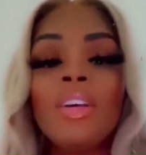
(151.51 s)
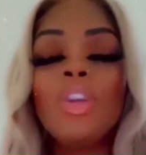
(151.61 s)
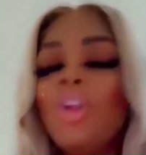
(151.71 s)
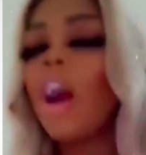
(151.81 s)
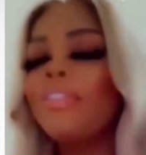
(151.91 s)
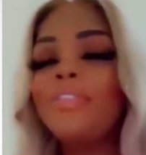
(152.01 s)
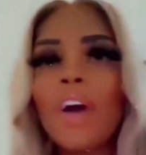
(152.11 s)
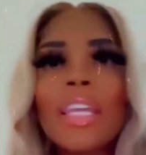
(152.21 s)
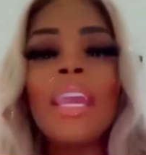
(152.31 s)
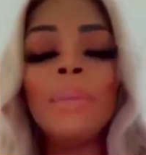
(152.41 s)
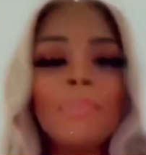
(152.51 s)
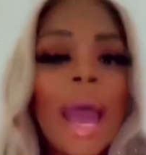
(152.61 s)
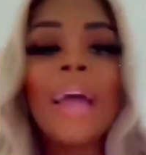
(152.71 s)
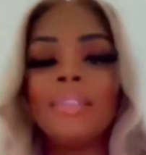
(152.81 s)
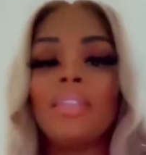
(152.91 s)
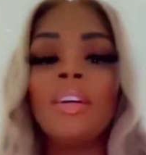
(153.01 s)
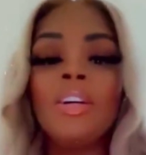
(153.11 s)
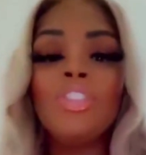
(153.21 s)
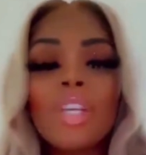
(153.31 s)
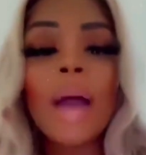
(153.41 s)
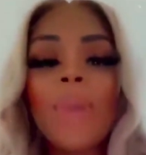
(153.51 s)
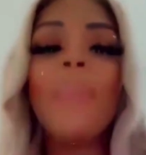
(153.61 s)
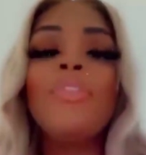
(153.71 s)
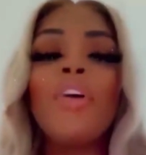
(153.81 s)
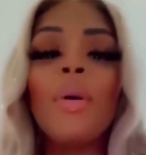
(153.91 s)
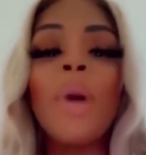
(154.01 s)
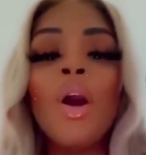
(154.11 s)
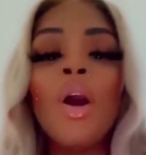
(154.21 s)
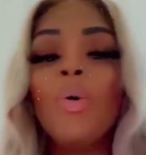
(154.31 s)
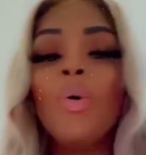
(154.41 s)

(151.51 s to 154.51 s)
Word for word: You lot are fucking mad. Do you get where I'm coming from?